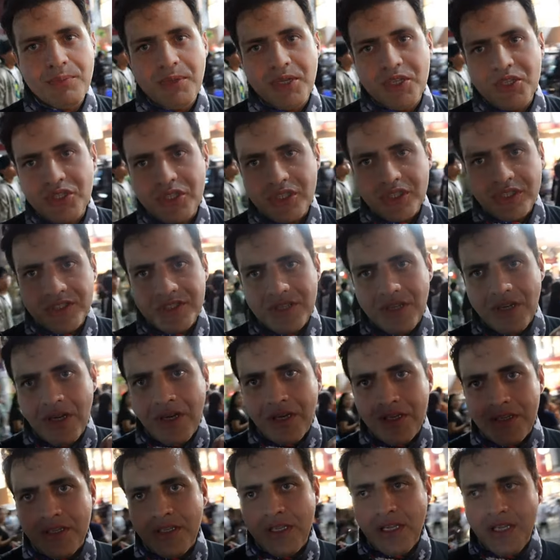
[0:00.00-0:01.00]
pictures
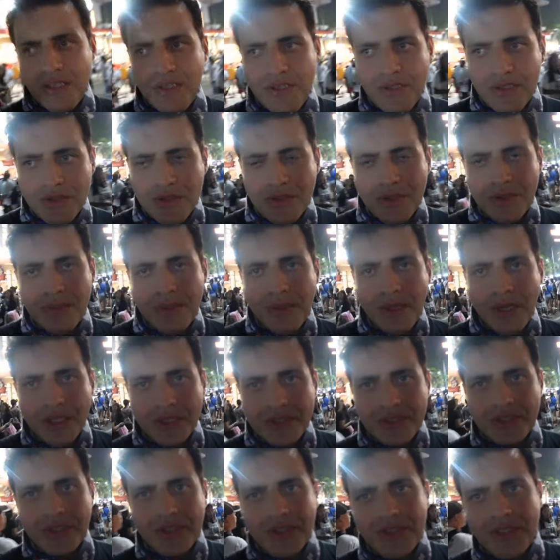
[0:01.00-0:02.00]
on YouTube
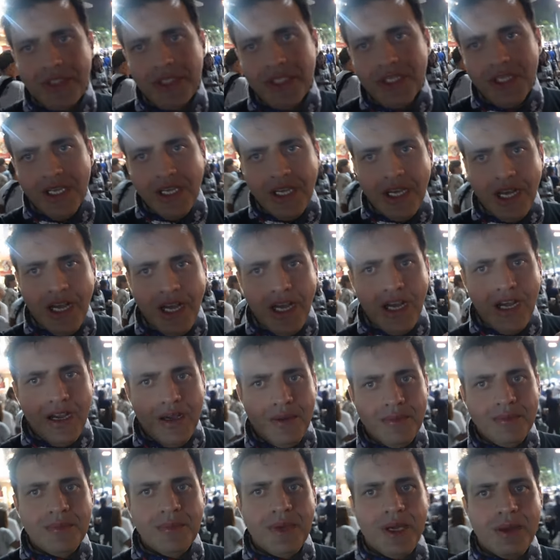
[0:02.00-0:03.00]
also.
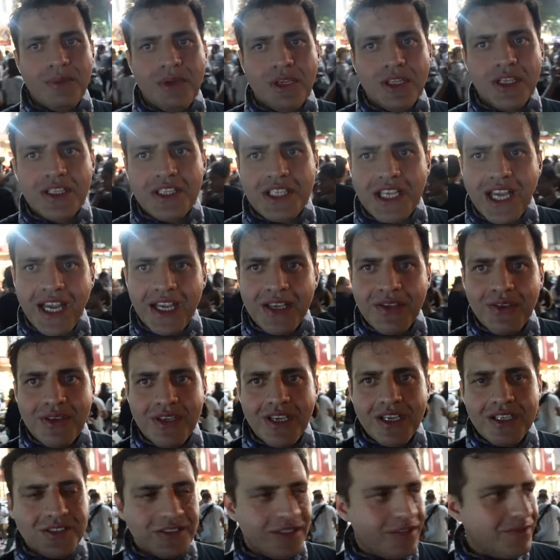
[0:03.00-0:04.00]
I'm gonna tag you
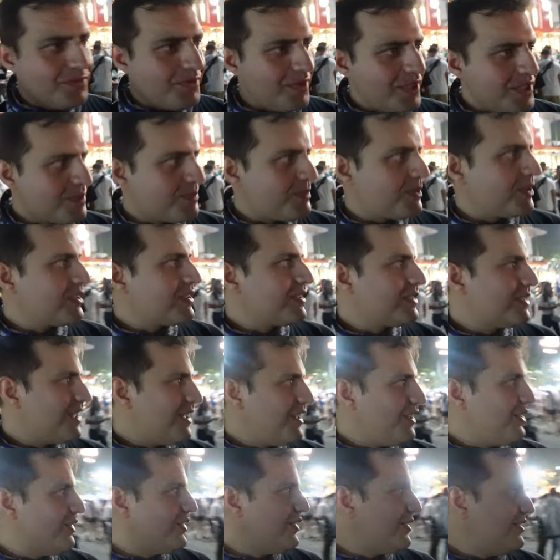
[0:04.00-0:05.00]
guys on Facebook.
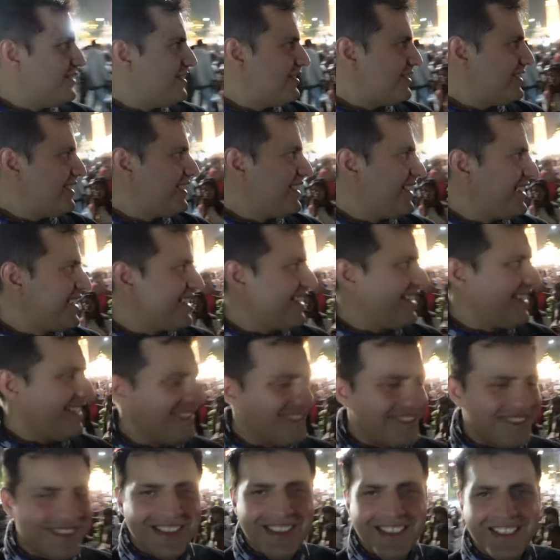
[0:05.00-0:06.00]
Hello, hi
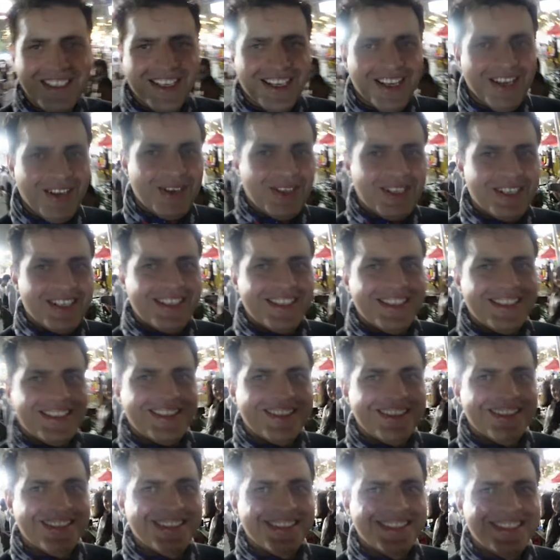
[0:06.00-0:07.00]
guys, how are you?
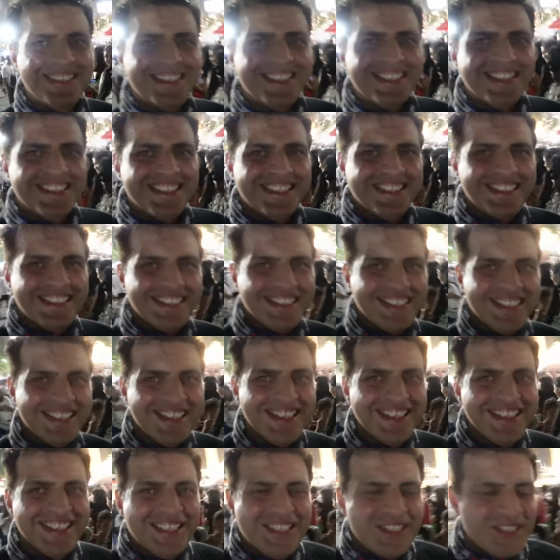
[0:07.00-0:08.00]

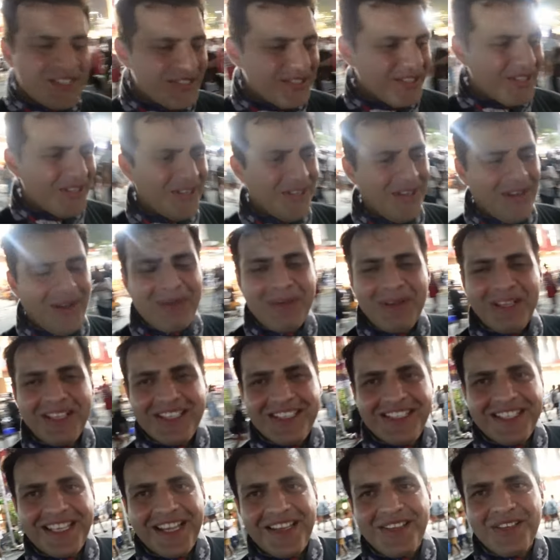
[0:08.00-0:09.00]
So I'm gonna
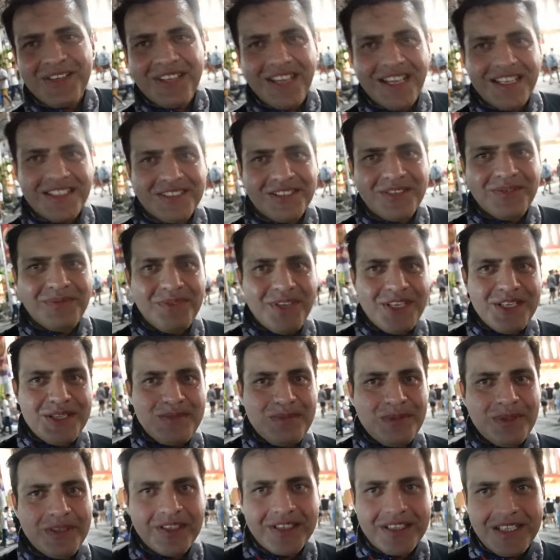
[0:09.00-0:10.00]
tag you guys on
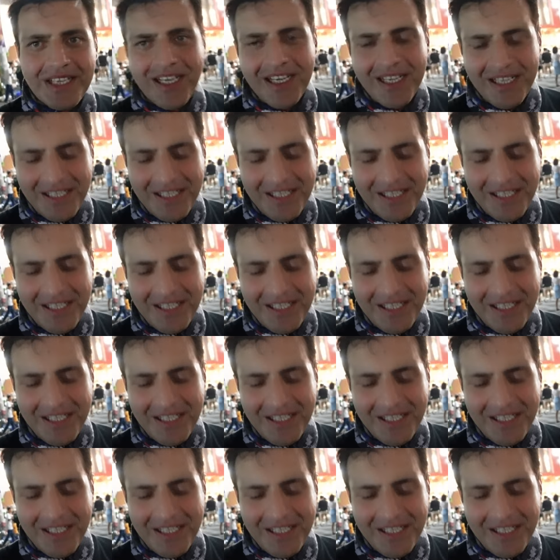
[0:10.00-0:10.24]
Facebook,